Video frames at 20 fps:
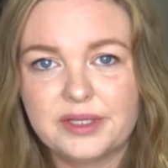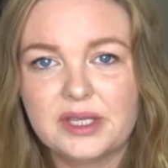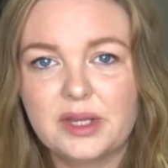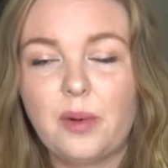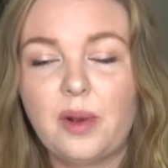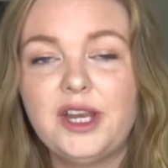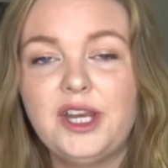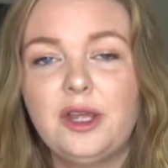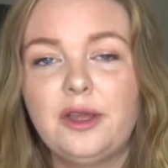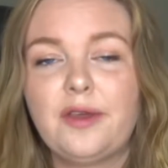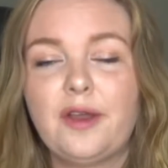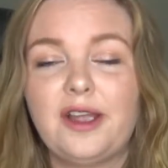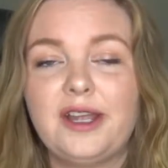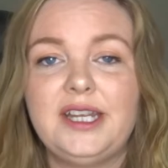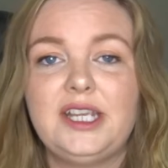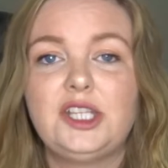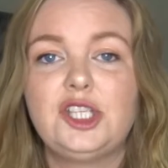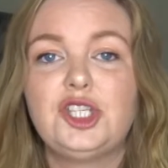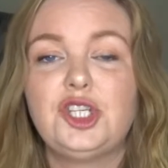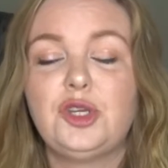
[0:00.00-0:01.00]
So I know that I
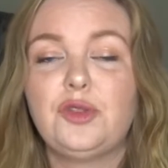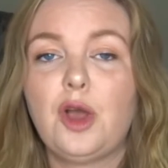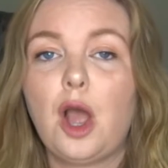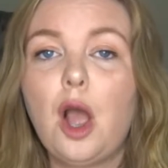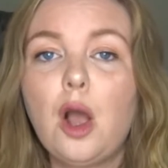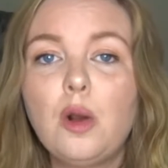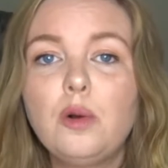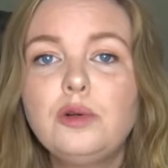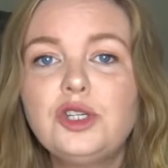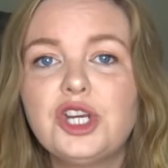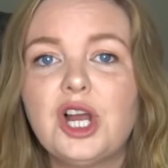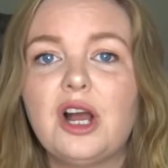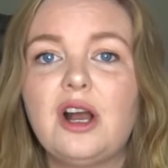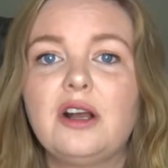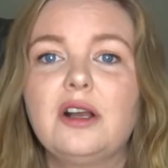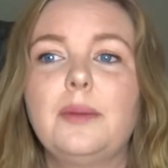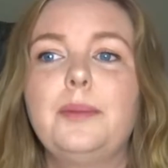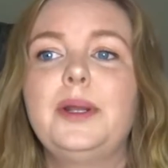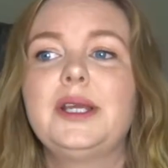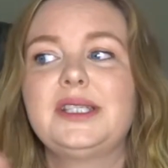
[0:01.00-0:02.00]
need to do the whole
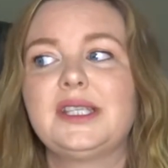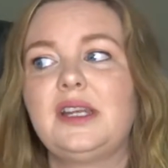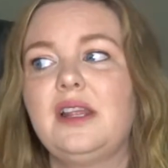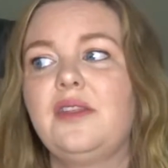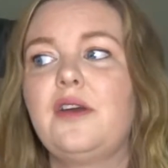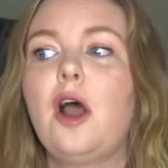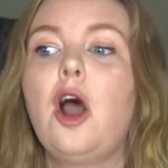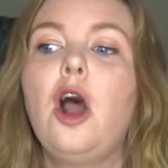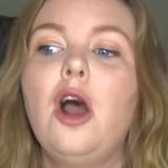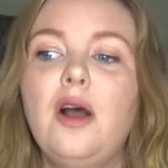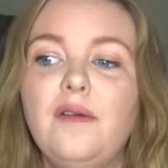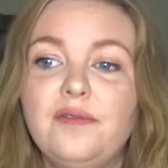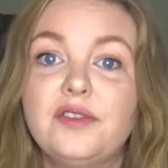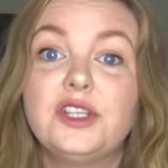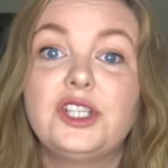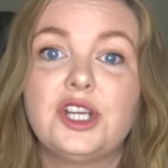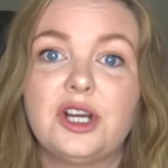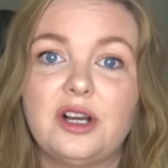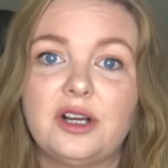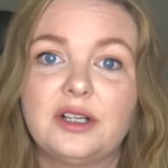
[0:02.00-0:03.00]
jug plus another half
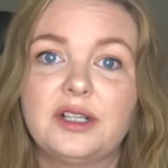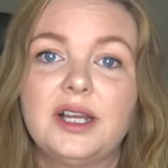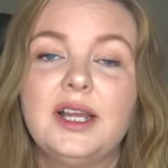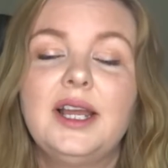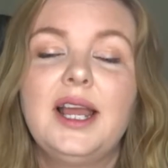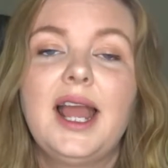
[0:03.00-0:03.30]
the jug